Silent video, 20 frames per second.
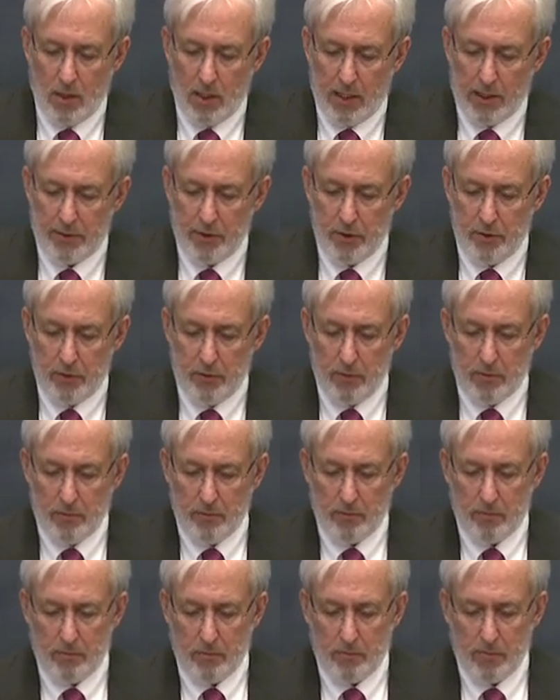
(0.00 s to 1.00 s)
As you
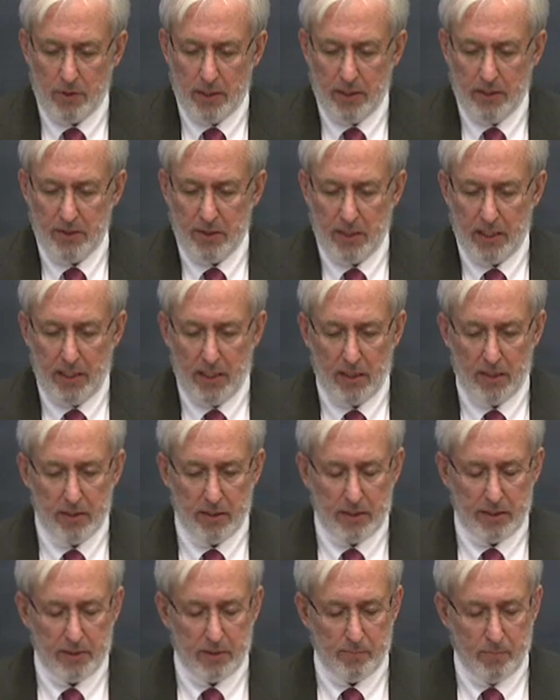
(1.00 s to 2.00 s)
can tell,
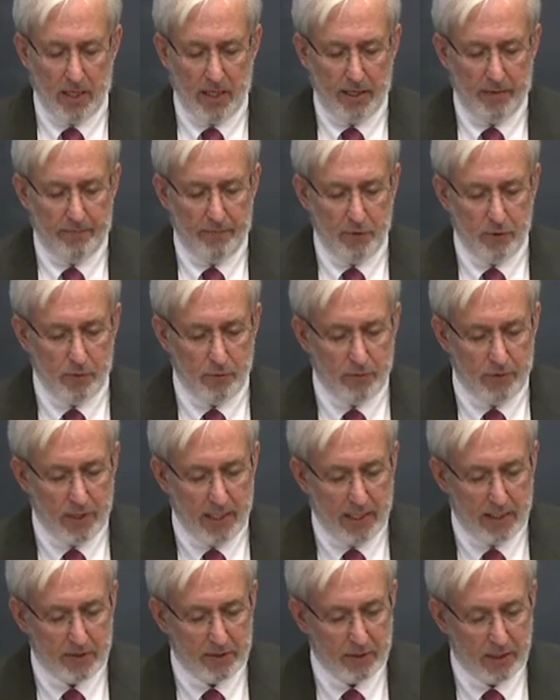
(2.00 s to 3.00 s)
it's my view
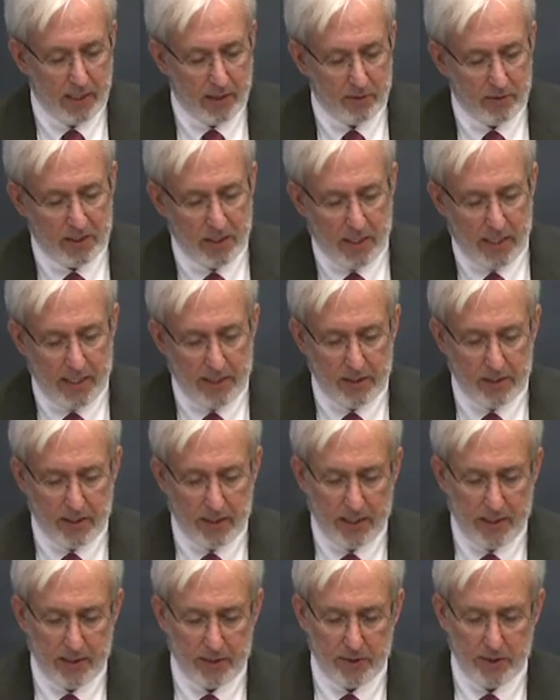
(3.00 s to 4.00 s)
that Al Qaeda
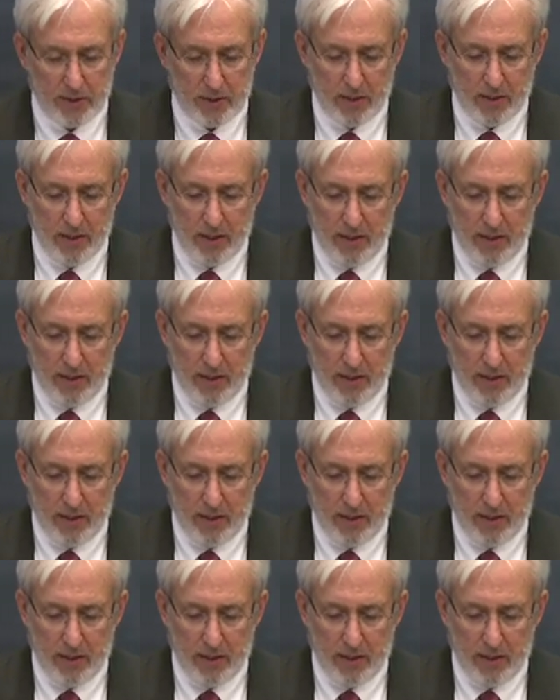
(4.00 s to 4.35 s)
has